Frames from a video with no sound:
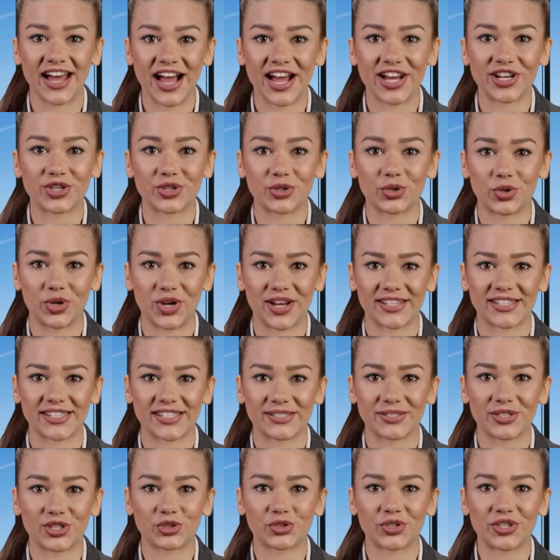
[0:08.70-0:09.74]
and
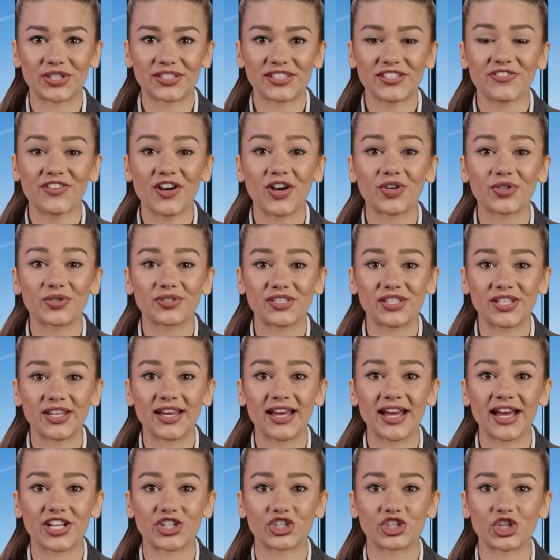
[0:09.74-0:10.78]
utilizes nutrients evolves.
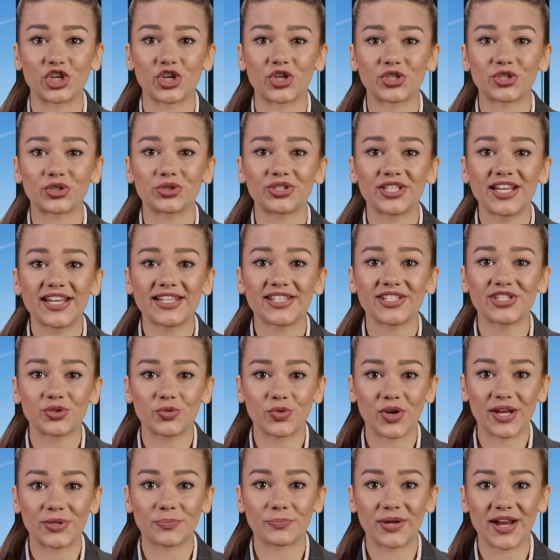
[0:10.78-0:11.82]
Ensuring you're getting the
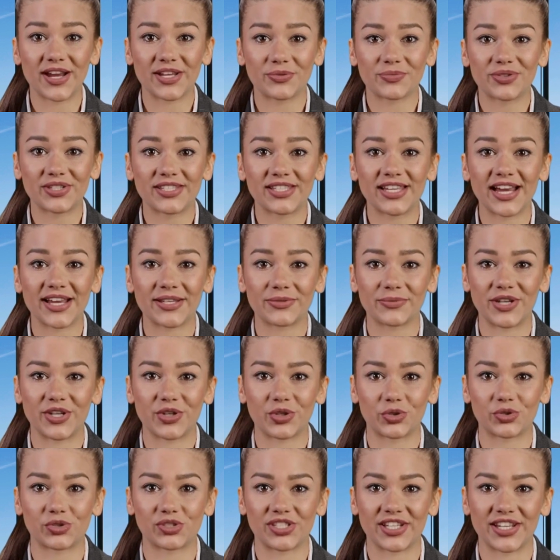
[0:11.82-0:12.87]
right vitamins and
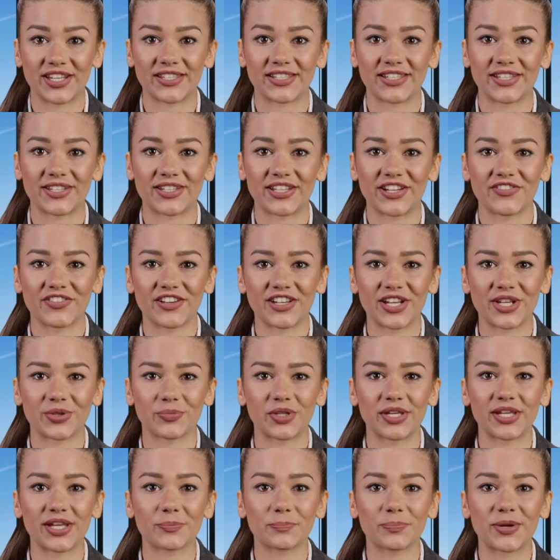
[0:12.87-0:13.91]
minerals can
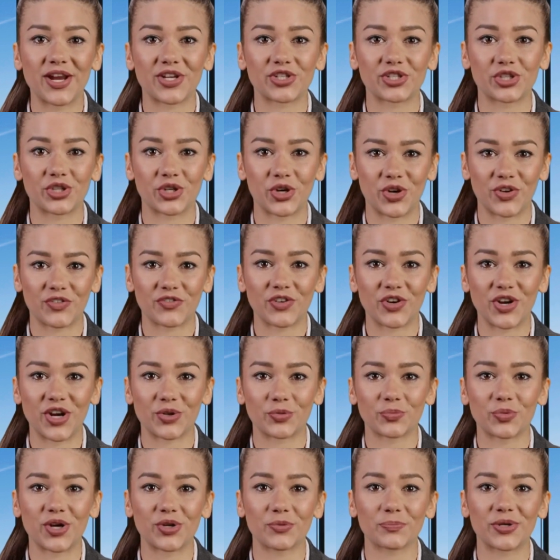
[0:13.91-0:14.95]
significantly impact your
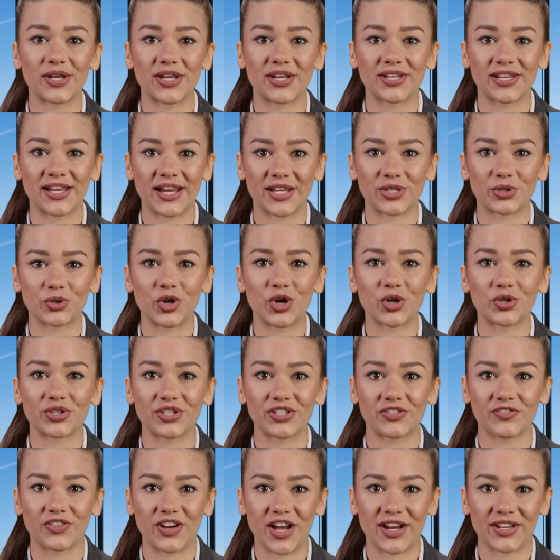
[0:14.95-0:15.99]
overall well being and
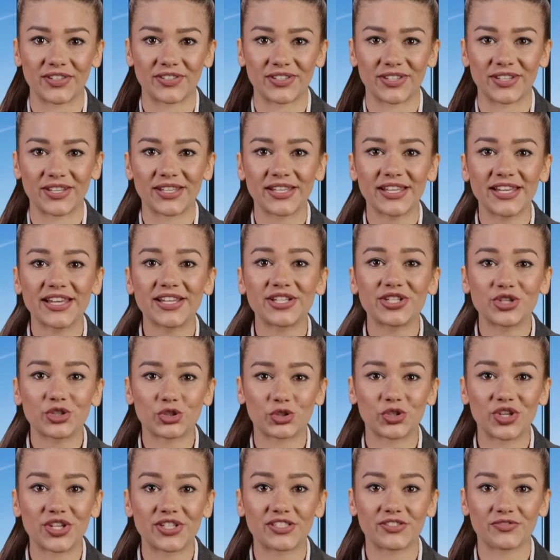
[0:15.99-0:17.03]
quality of life. Key
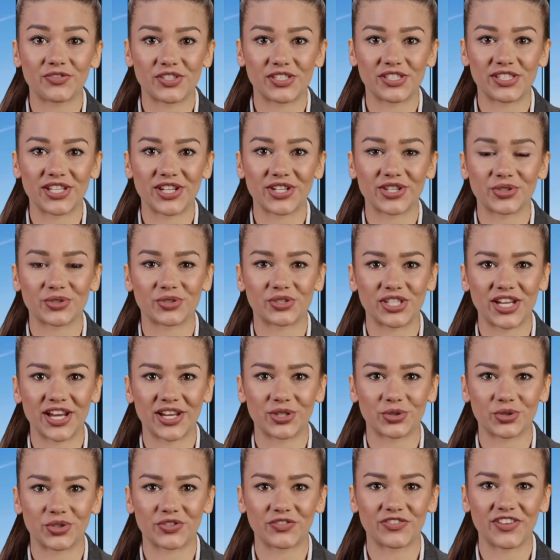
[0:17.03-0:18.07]
nutrients for seniors
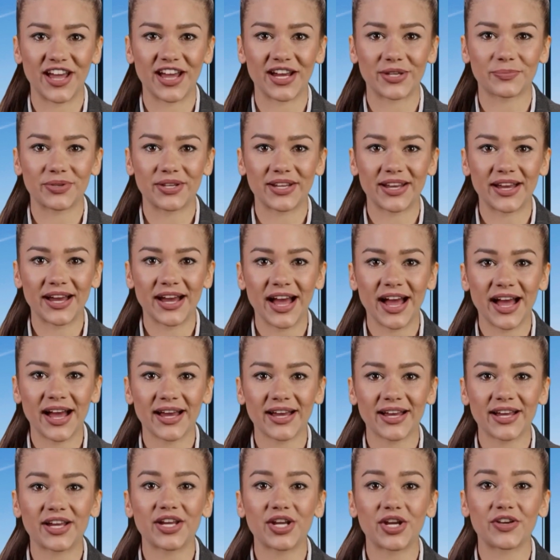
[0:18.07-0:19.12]
include vitamin
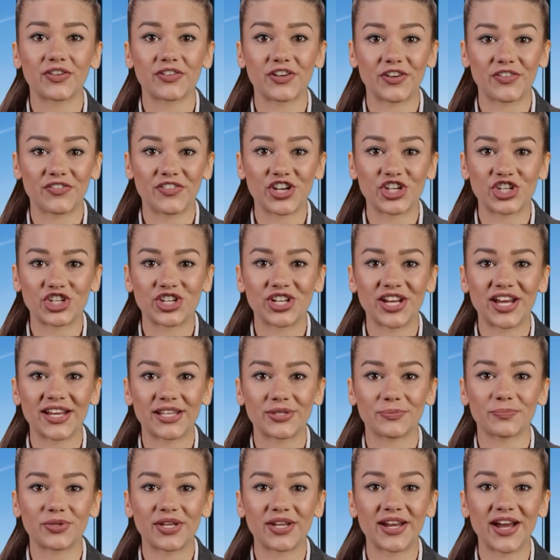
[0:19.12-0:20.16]
A for vision
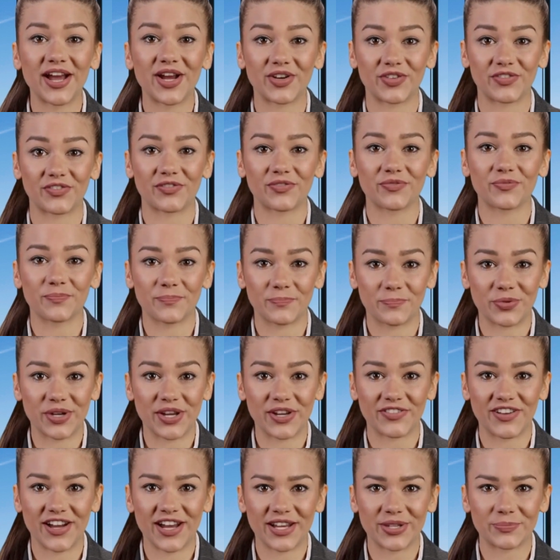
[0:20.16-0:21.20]
and immune health,
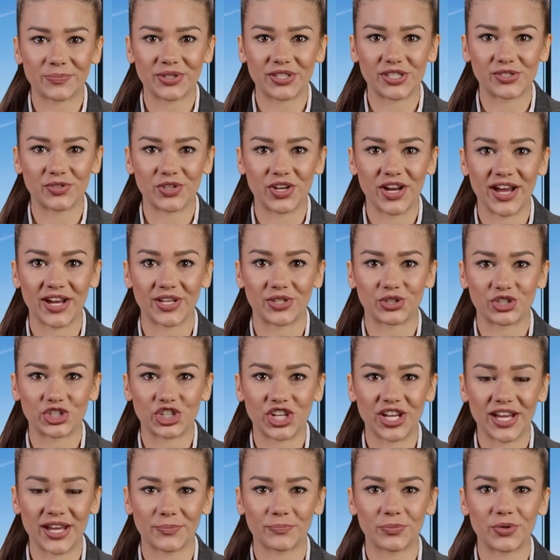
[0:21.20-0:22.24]
B vitamins for
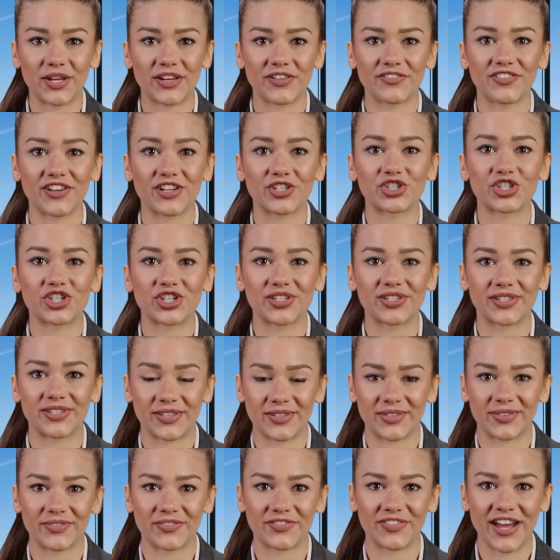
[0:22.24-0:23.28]
energy and brain function,
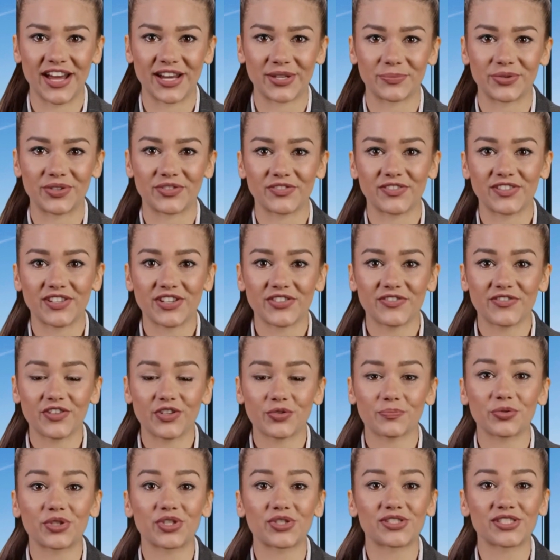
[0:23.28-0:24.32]
vitamin C for
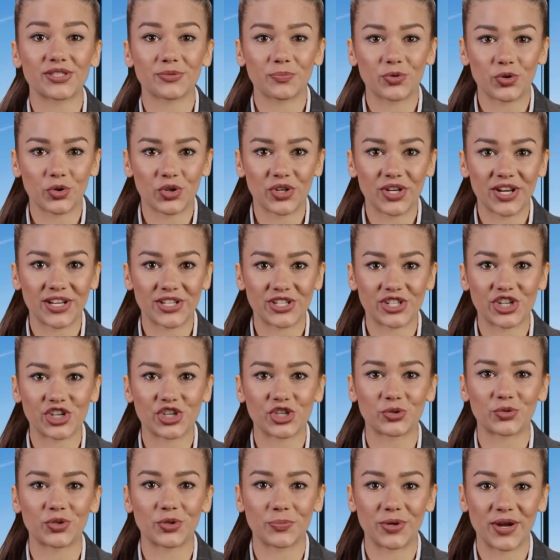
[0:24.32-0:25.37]
immune support and
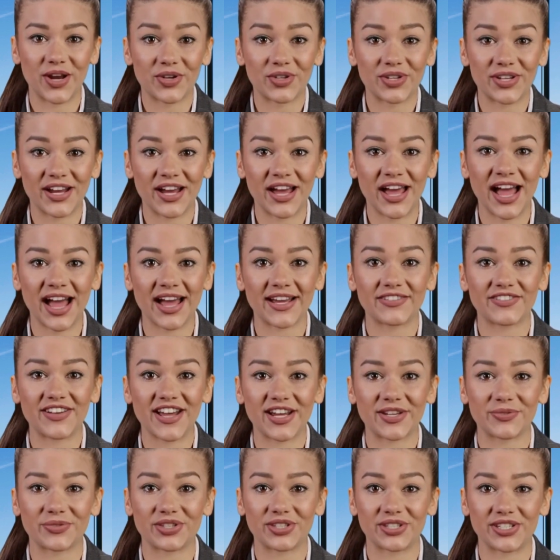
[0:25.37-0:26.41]
tissue repair, and
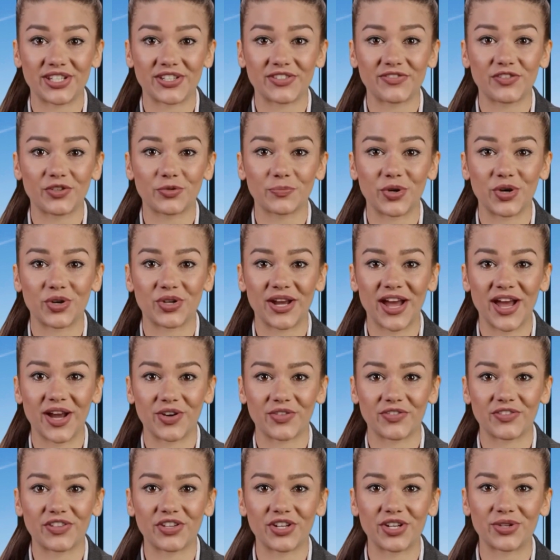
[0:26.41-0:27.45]
vitamin D for bone
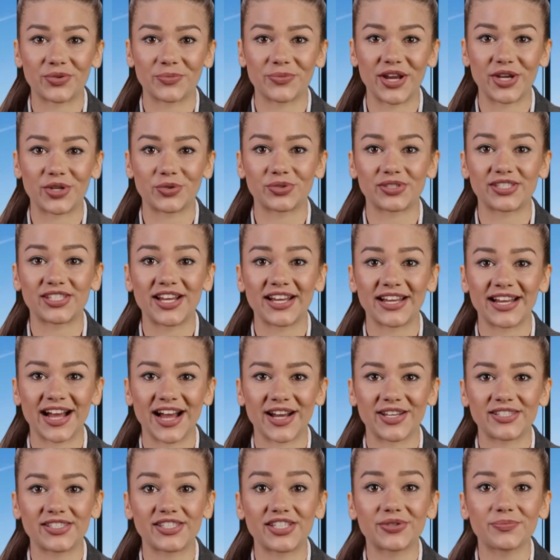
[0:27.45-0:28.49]
health. Minerals like
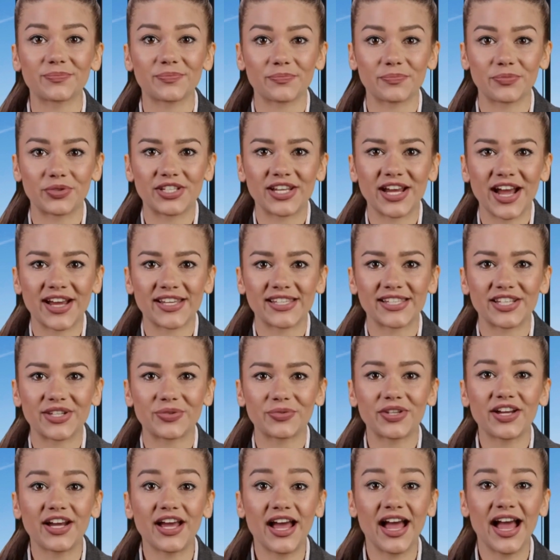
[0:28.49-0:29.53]
calcium,
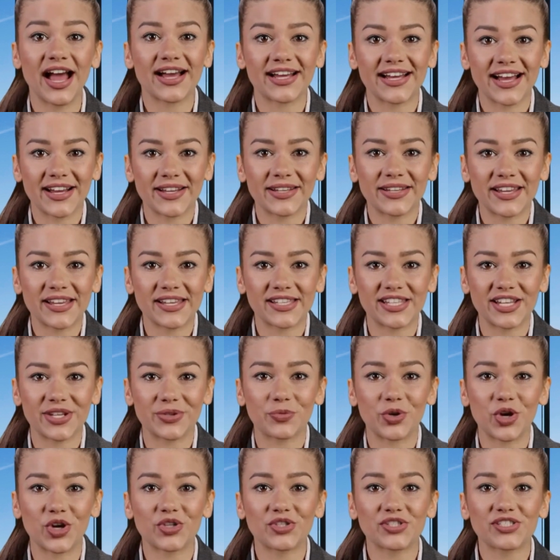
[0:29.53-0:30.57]
potassium, and
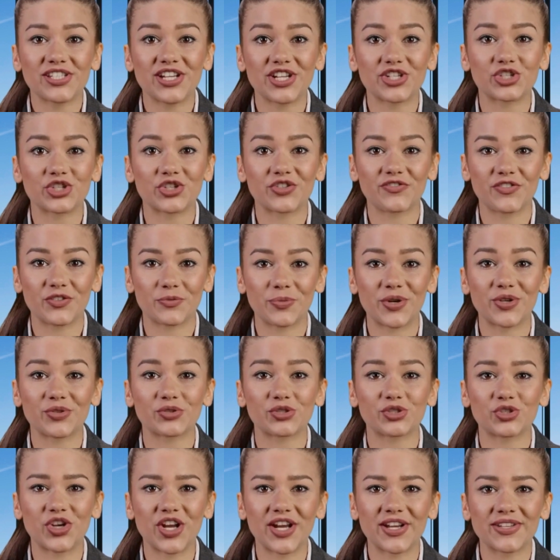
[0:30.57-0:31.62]
magnesium are essential for bone
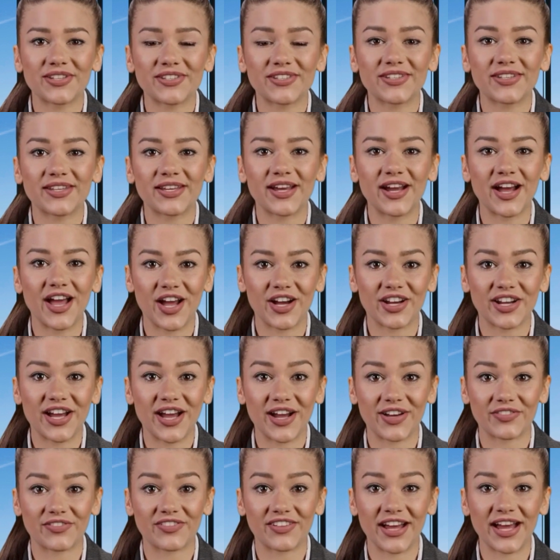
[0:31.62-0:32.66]
strength, heart
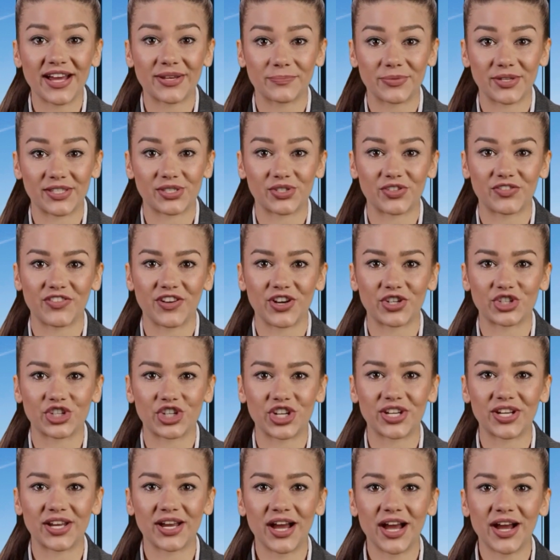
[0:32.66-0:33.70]
health, and muscle
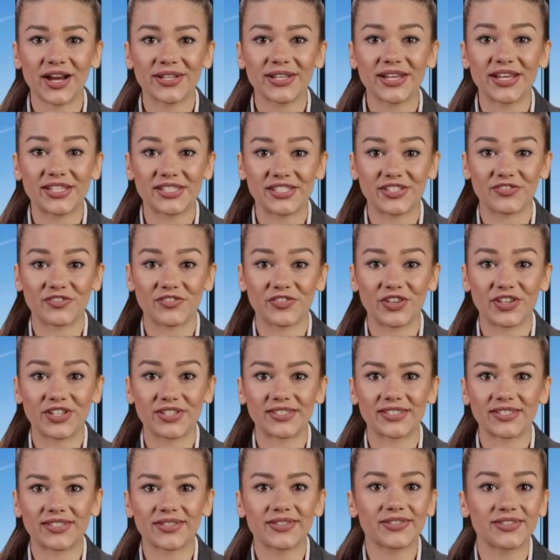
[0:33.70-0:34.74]
function. A mix of
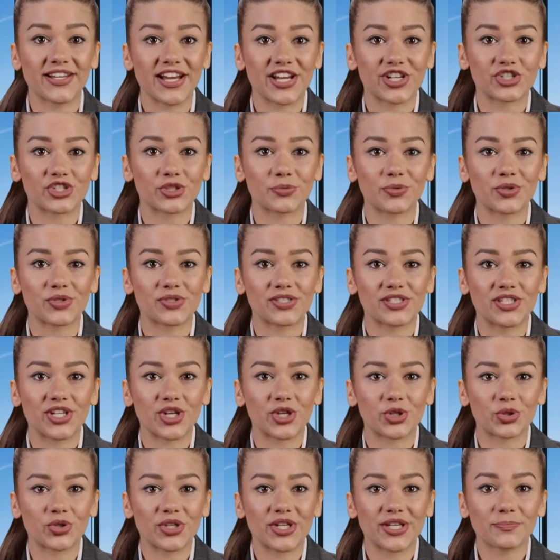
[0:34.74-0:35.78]
fruits, vegetables,
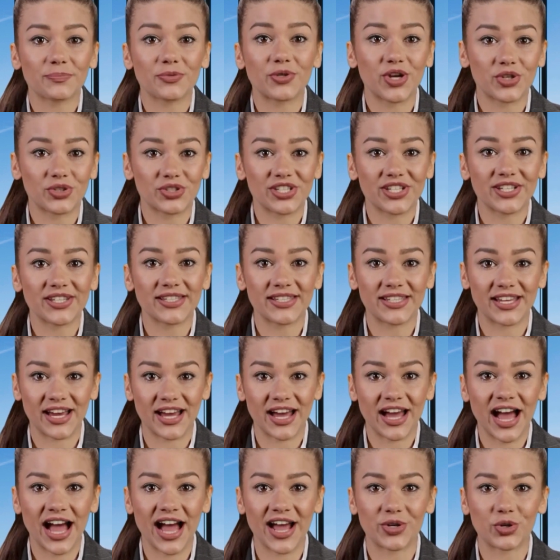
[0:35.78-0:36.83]
lean proteins,
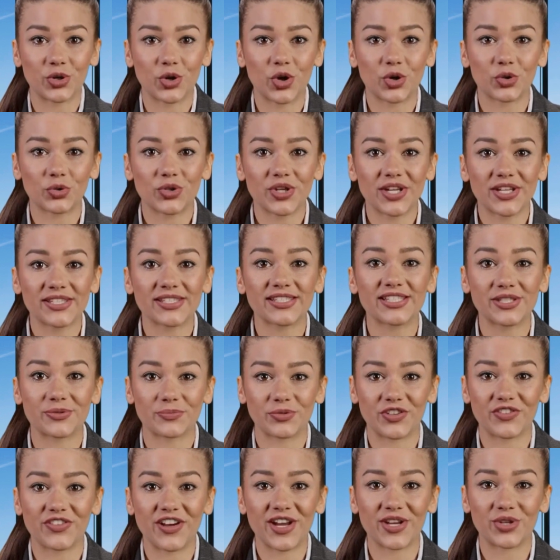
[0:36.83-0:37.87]
and whole grains can
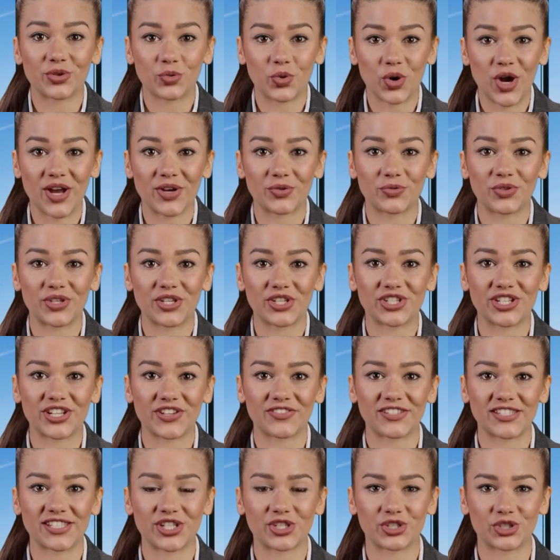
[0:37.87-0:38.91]
provide a wide range
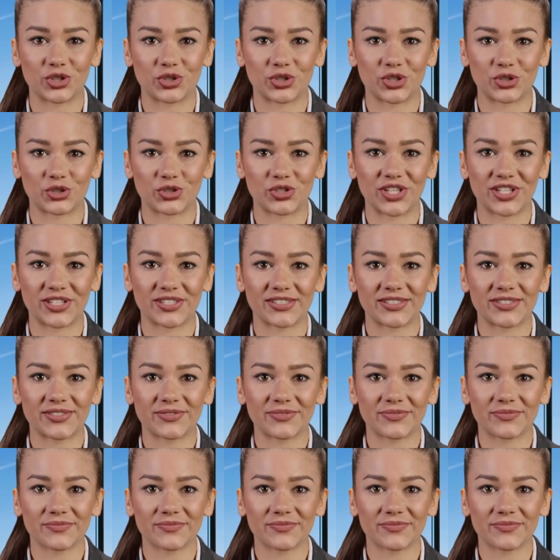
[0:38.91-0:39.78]
of essential nutrients.